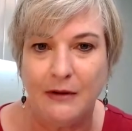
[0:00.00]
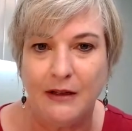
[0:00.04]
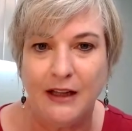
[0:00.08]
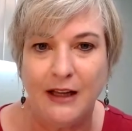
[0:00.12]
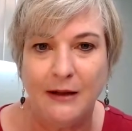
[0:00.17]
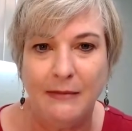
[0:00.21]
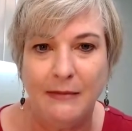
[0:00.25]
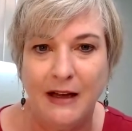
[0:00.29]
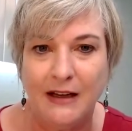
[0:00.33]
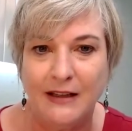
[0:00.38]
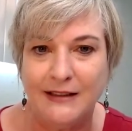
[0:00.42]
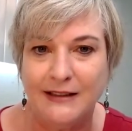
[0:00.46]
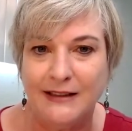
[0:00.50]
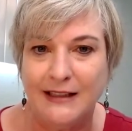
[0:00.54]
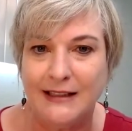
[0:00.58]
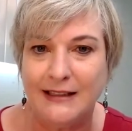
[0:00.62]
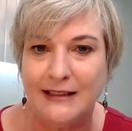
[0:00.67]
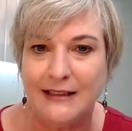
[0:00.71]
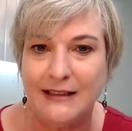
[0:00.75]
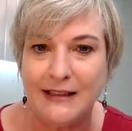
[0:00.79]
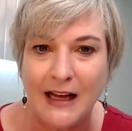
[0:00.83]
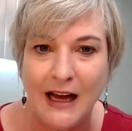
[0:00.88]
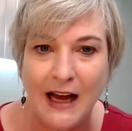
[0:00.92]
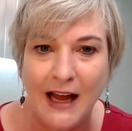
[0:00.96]
Clubhouse does
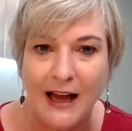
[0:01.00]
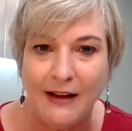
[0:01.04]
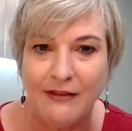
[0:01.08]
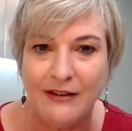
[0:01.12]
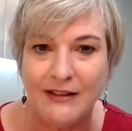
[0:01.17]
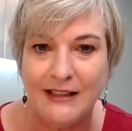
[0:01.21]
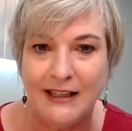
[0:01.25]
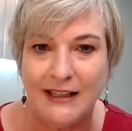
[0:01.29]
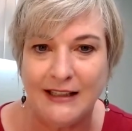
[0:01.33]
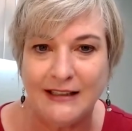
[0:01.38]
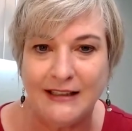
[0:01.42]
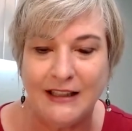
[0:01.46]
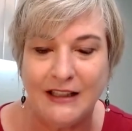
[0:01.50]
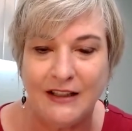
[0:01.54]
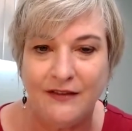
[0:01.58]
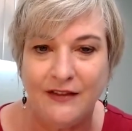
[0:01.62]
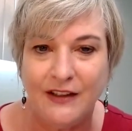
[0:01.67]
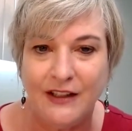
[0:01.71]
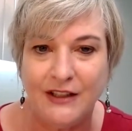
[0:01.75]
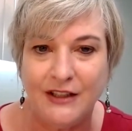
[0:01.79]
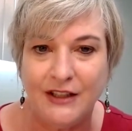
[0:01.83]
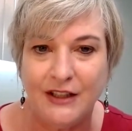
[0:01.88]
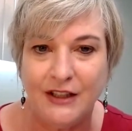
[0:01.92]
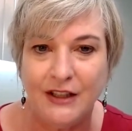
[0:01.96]
not have a texting
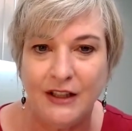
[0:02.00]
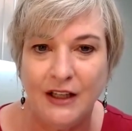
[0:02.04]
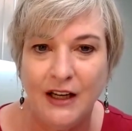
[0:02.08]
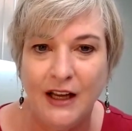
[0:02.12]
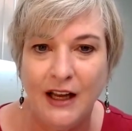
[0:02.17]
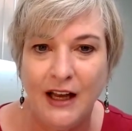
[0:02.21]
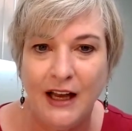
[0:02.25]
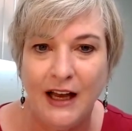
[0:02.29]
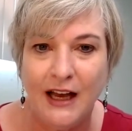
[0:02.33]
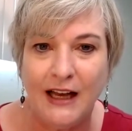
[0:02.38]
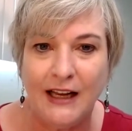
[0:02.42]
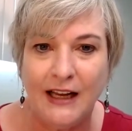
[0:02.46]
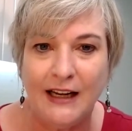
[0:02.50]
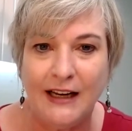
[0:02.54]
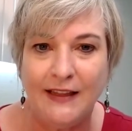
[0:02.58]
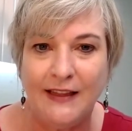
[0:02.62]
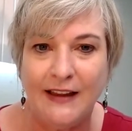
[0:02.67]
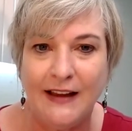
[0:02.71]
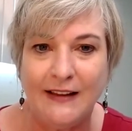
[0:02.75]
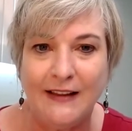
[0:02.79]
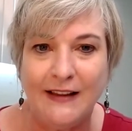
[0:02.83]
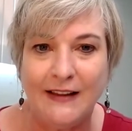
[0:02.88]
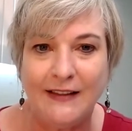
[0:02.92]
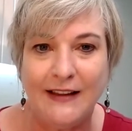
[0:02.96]
feature, and I
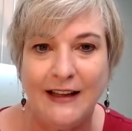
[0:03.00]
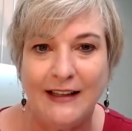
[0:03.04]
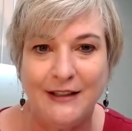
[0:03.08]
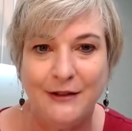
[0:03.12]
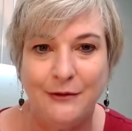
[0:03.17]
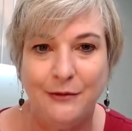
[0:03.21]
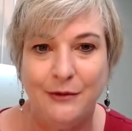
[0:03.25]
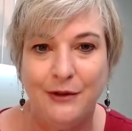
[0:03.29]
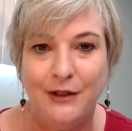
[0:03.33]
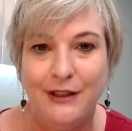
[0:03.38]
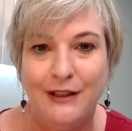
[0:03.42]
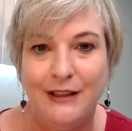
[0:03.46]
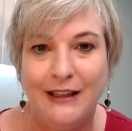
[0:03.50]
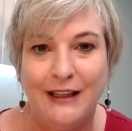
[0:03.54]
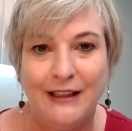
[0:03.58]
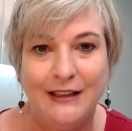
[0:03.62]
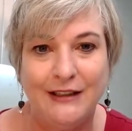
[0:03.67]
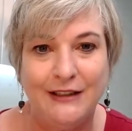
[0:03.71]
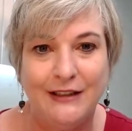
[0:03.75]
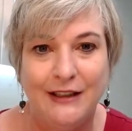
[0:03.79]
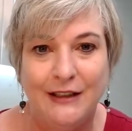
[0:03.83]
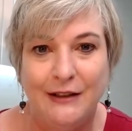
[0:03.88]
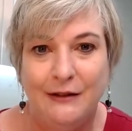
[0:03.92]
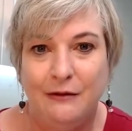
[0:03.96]
think that that's really
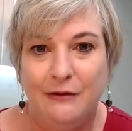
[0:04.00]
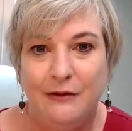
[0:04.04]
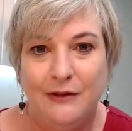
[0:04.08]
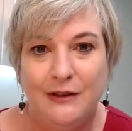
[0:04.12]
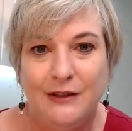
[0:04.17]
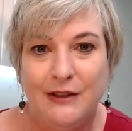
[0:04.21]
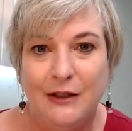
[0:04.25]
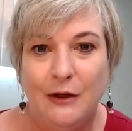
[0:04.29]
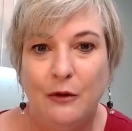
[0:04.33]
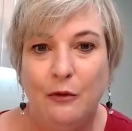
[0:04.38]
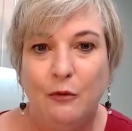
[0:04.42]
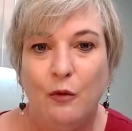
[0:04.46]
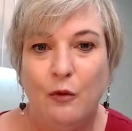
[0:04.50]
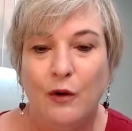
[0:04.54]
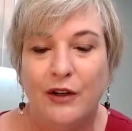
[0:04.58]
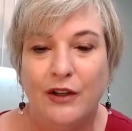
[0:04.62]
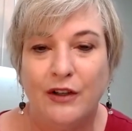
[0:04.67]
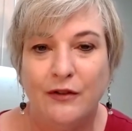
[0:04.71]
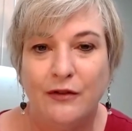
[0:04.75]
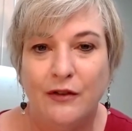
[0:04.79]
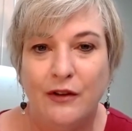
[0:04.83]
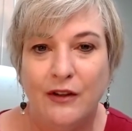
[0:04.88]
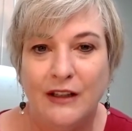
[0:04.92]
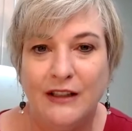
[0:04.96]
actually so
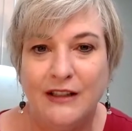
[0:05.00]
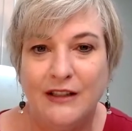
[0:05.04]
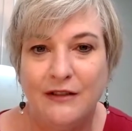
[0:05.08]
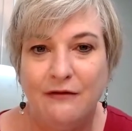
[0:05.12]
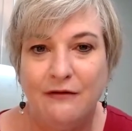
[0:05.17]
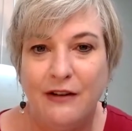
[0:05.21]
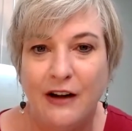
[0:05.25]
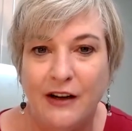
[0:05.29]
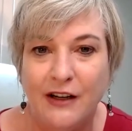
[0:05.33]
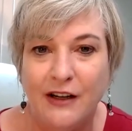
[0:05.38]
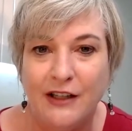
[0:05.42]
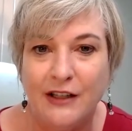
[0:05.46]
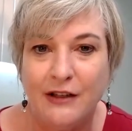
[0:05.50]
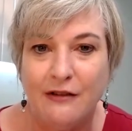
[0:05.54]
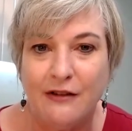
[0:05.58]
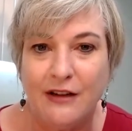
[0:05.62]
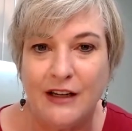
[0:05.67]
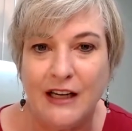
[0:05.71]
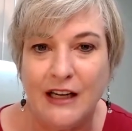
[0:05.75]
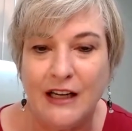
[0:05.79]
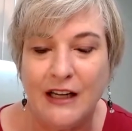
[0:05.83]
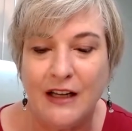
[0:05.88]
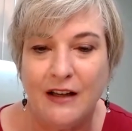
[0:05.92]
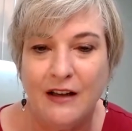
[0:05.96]
wonderful. It's very
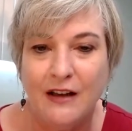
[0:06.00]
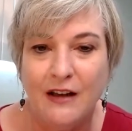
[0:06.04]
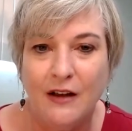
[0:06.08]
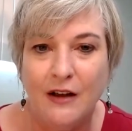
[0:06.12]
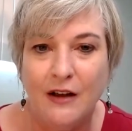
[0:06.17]
unique.